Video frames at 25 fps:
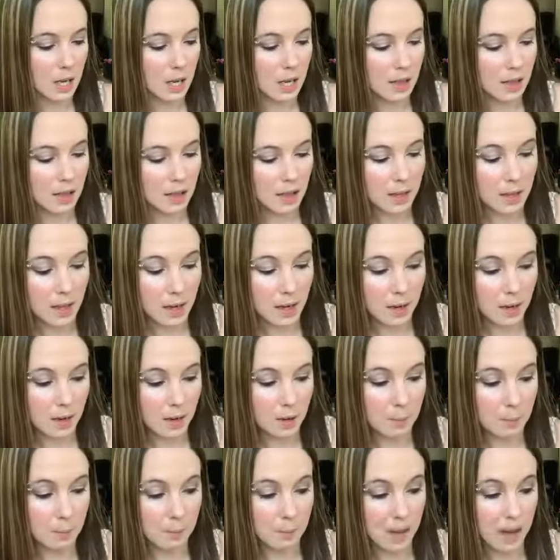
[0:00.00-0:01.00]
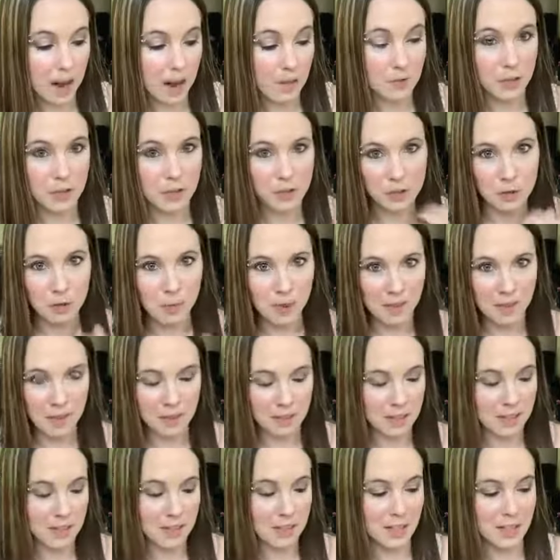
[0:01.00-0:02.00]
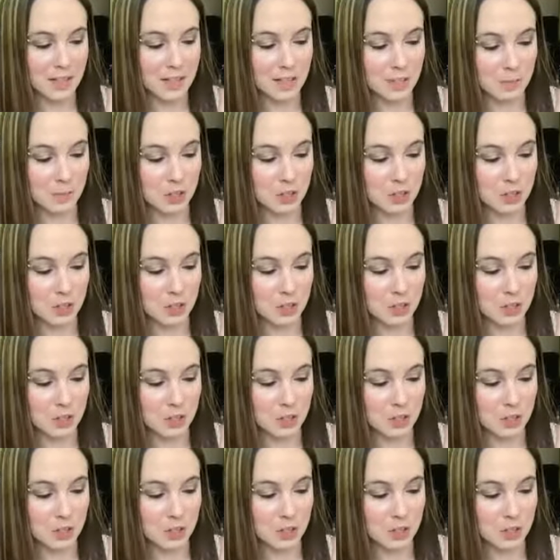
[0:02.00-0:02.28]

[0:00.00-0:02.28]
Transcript: And then after I do my kiss test,